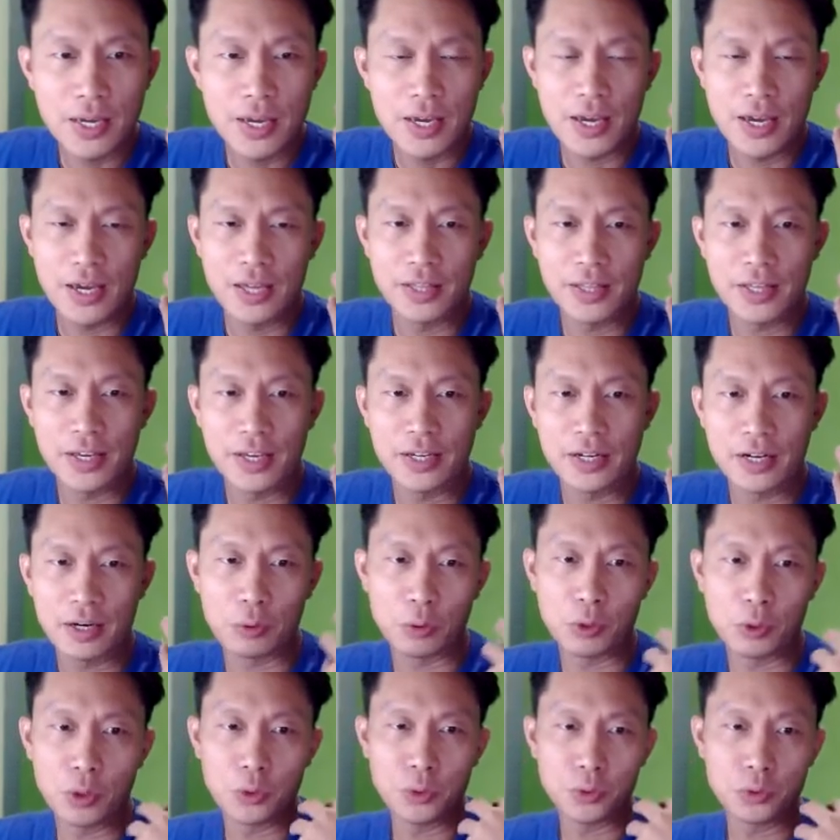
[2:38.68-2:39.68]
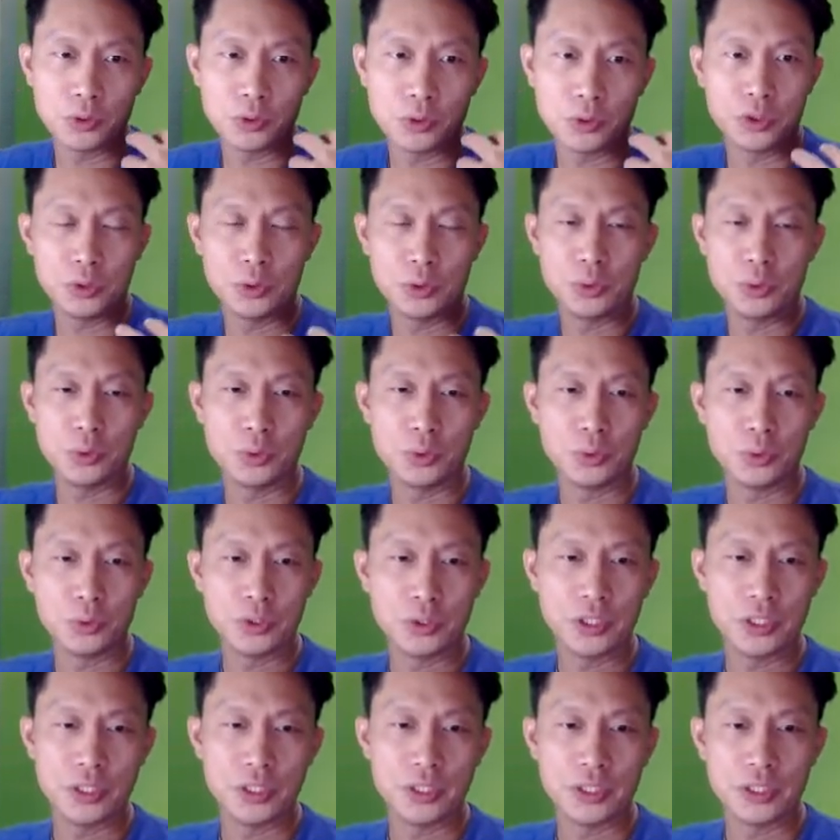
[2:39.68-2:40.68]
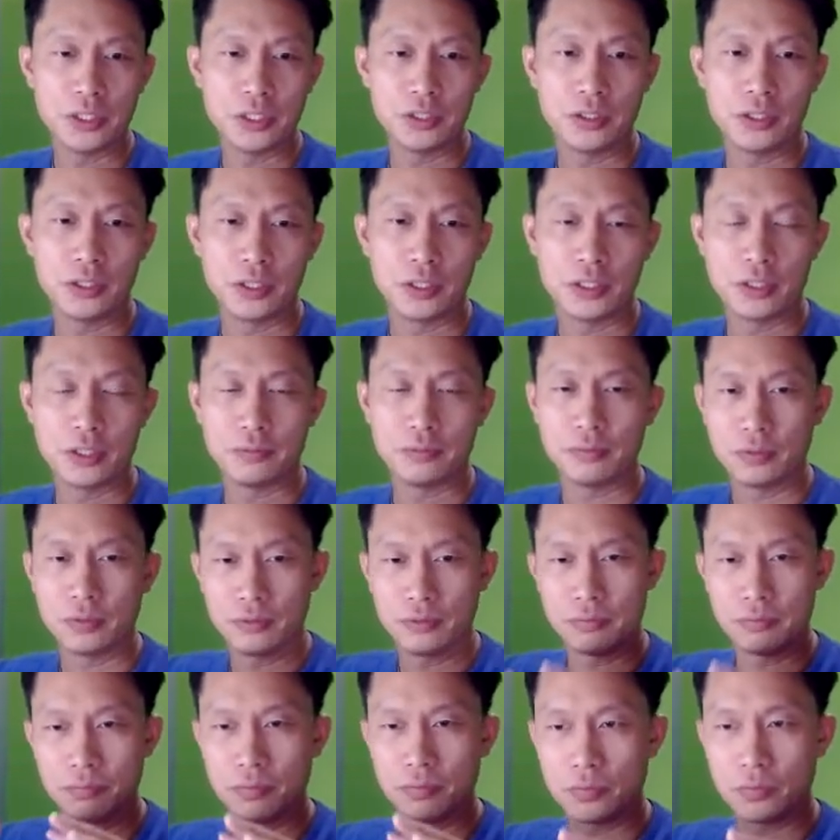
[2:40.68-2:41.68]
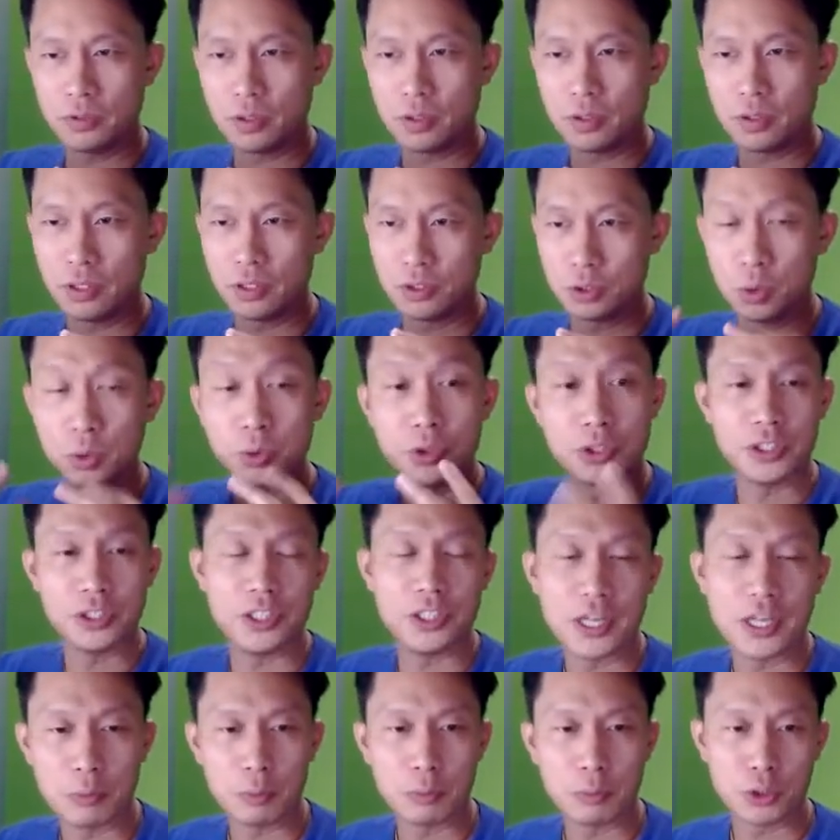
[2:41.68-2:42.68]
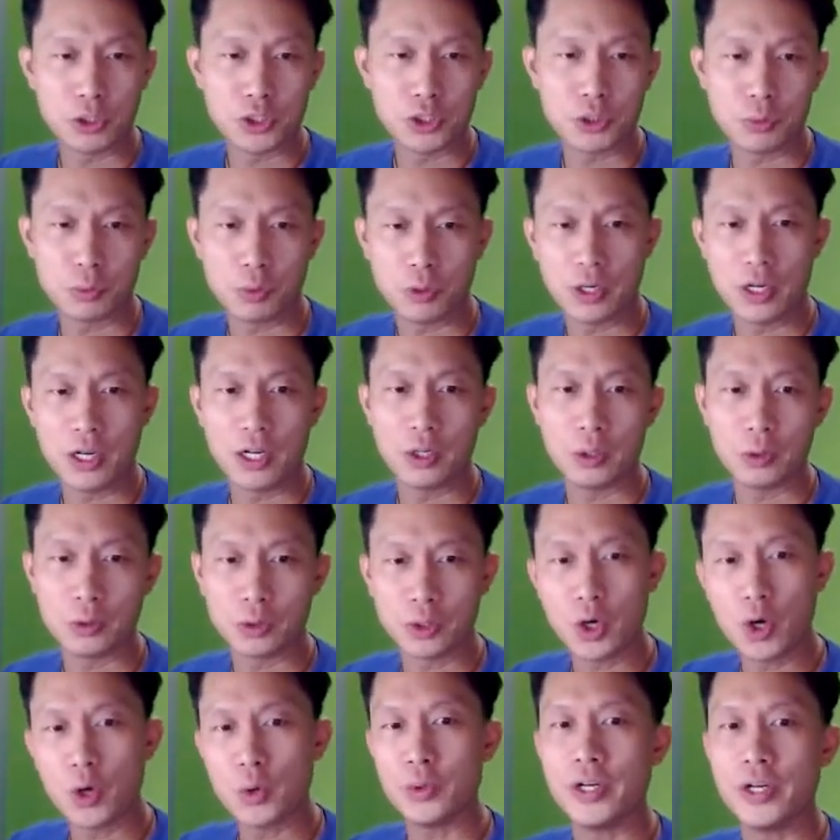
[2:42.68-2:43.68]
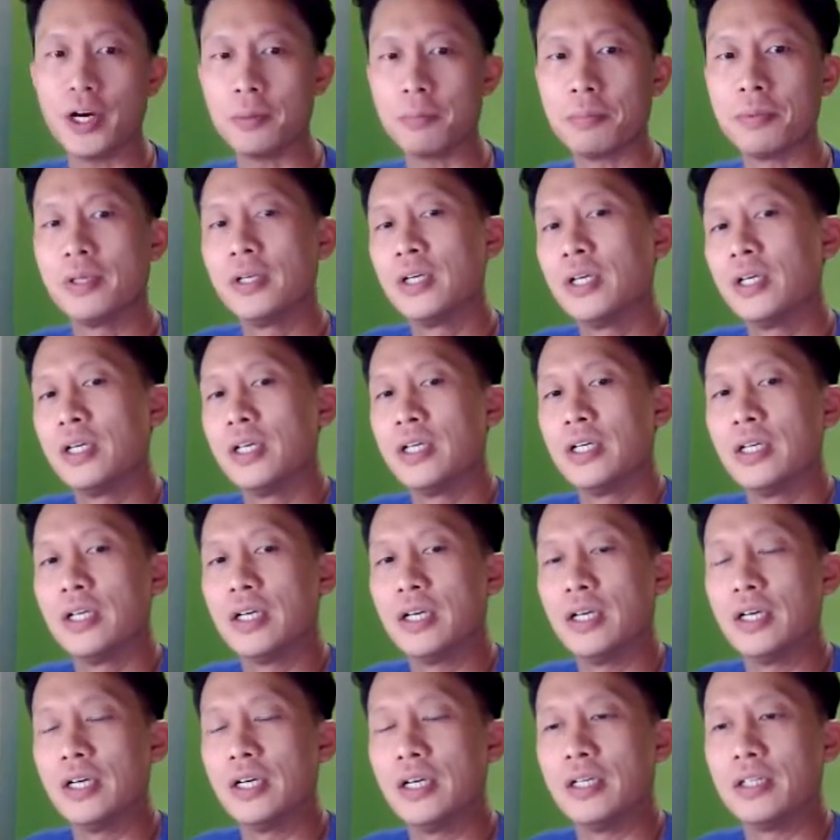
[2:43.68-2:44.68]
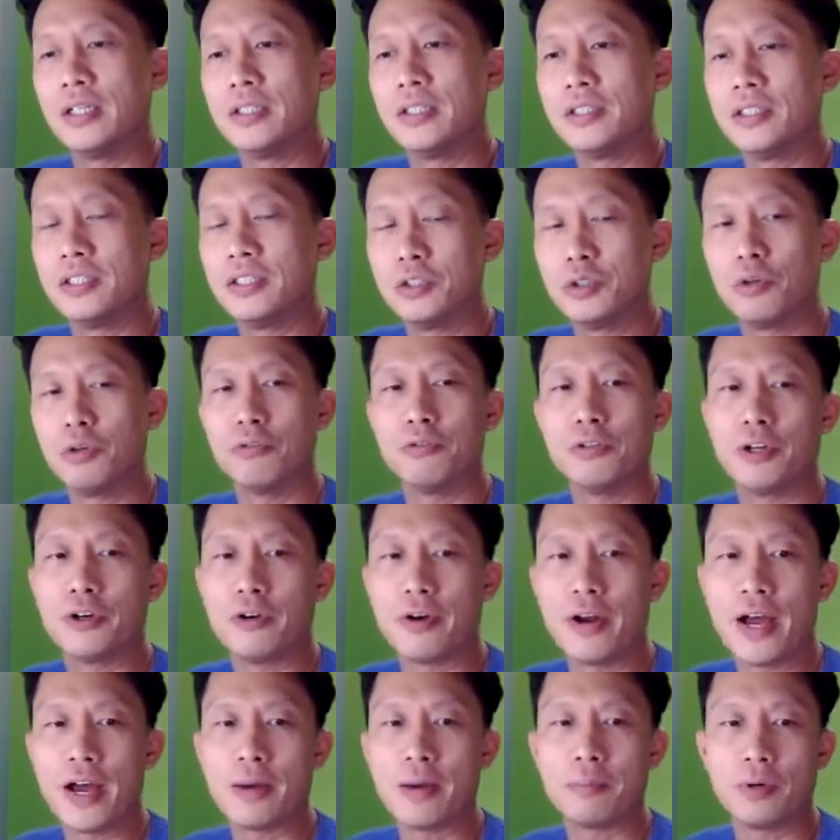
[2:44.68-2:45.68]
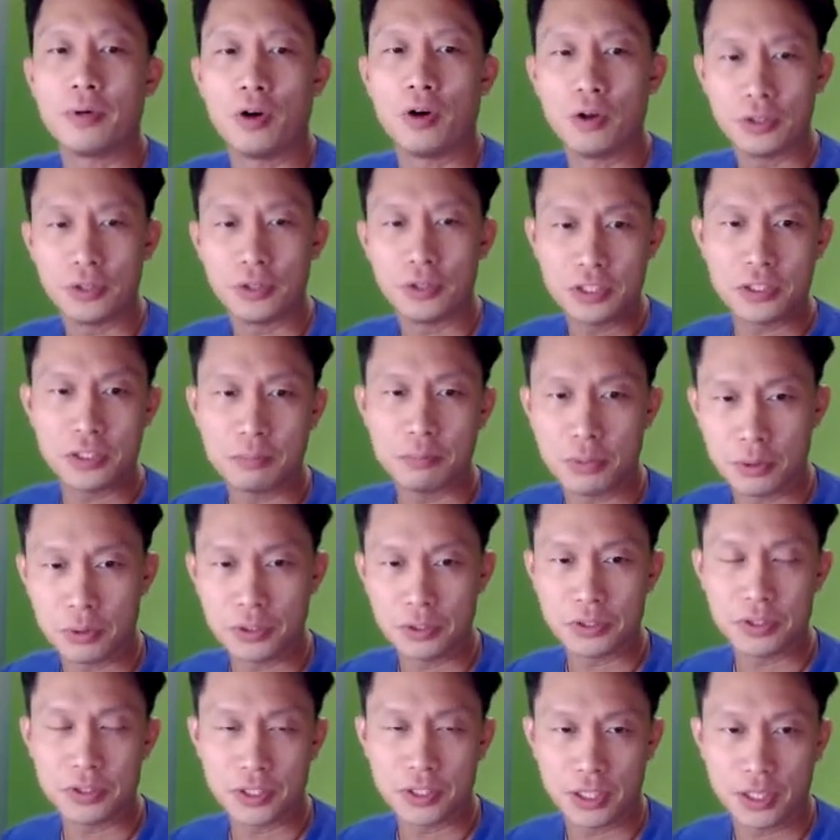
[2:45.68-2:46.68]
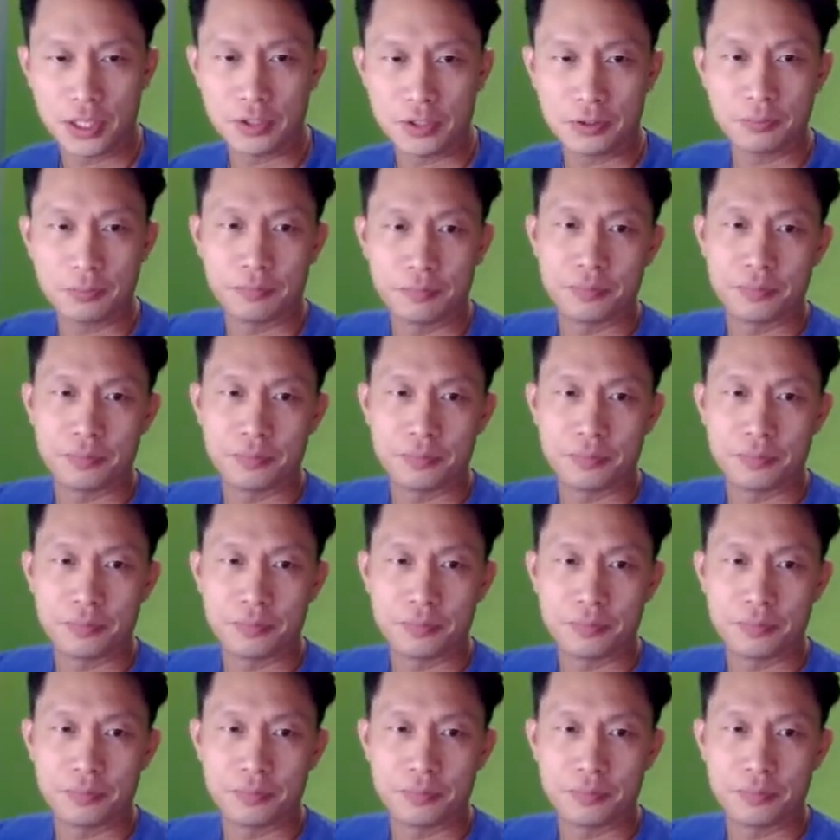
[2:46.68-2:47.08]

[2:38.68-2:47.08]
And then I'll go to the demo portion where I'll code up into a Flutter app all these components together.